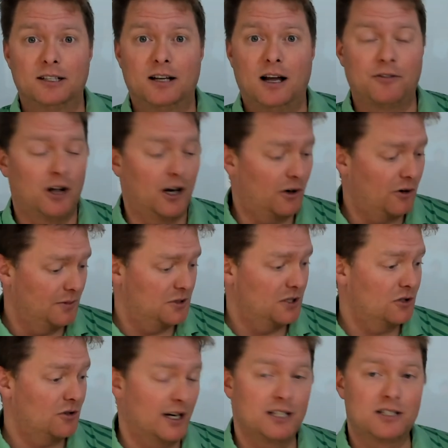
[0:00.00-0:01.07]
got a
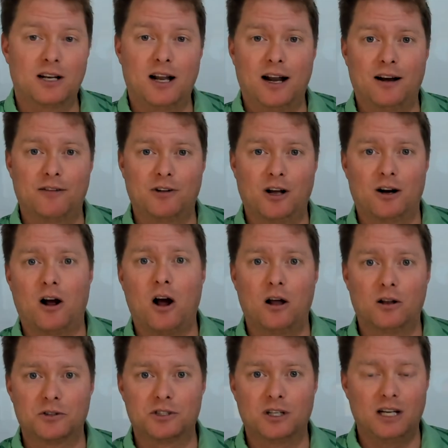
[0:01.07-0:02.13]
Crimson Trace and I've got a
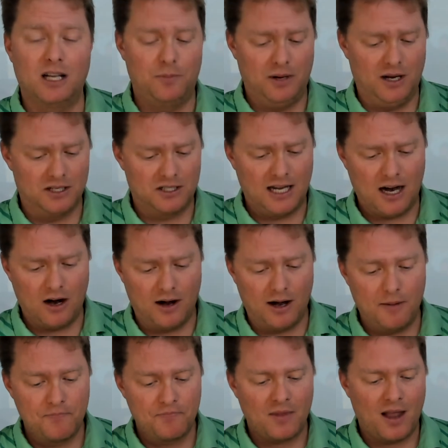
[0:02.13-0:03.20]
Holosun EPS
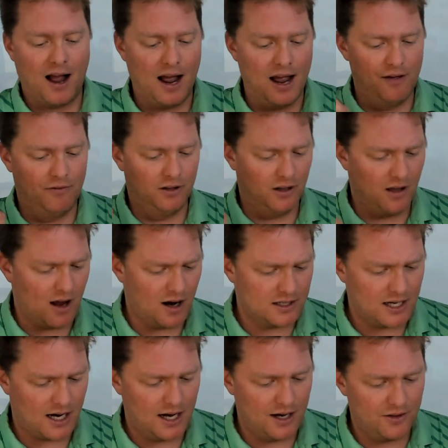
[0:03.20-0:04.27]
carry. I have
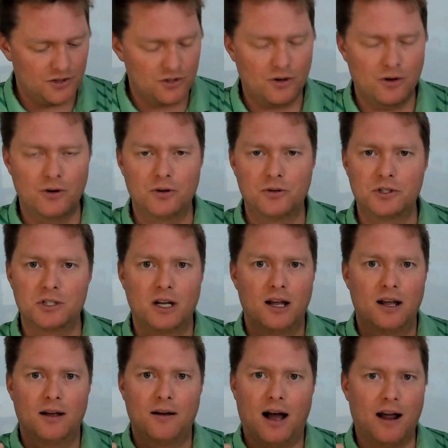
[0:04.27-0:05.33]
Loctited the screws.
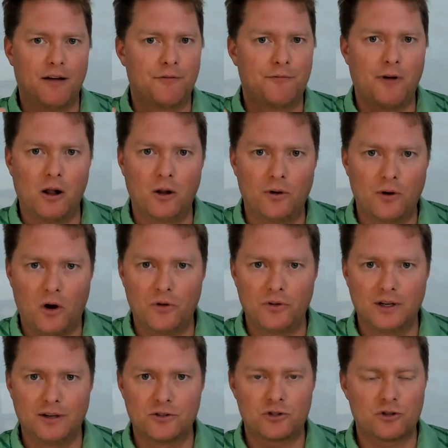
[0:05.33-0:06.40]
I have followed all
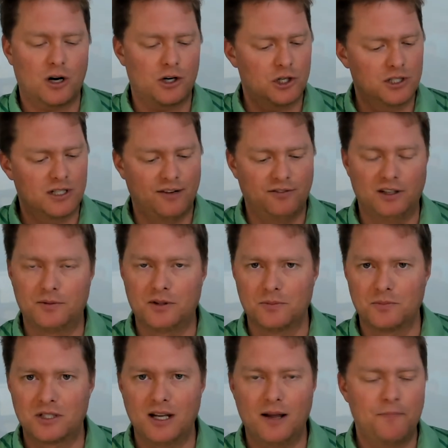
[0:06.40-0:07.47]
the instructions. I've let
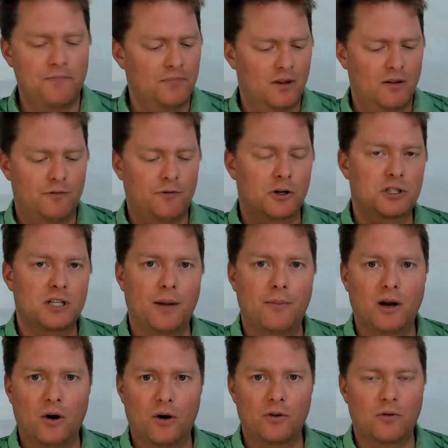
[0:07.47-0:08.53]
them sit. First time
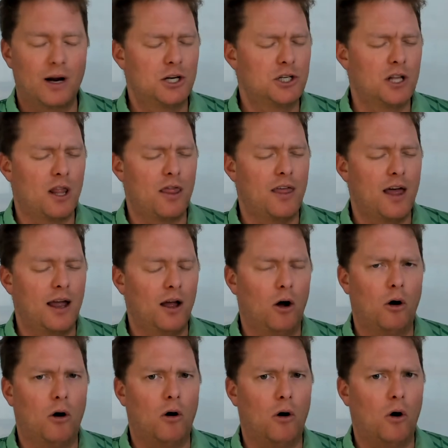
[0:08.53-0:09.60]
I go to the range, they
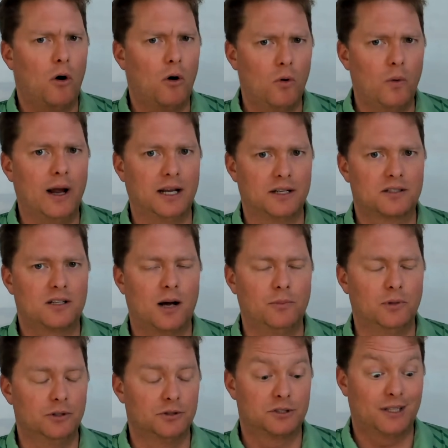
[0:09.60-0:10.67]
always
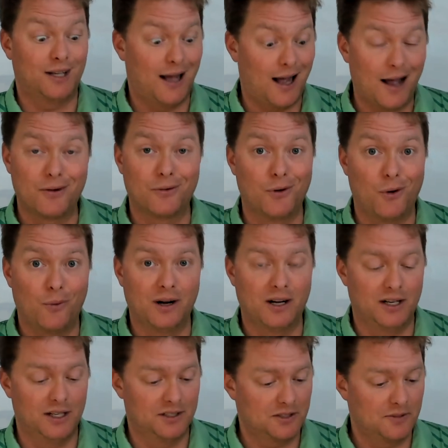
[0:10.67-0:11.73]
come loose. I don't know what
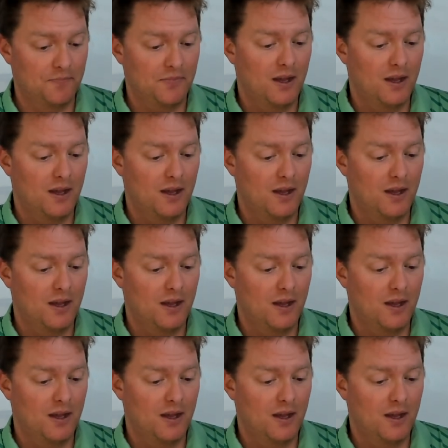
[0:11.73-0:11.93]
it is.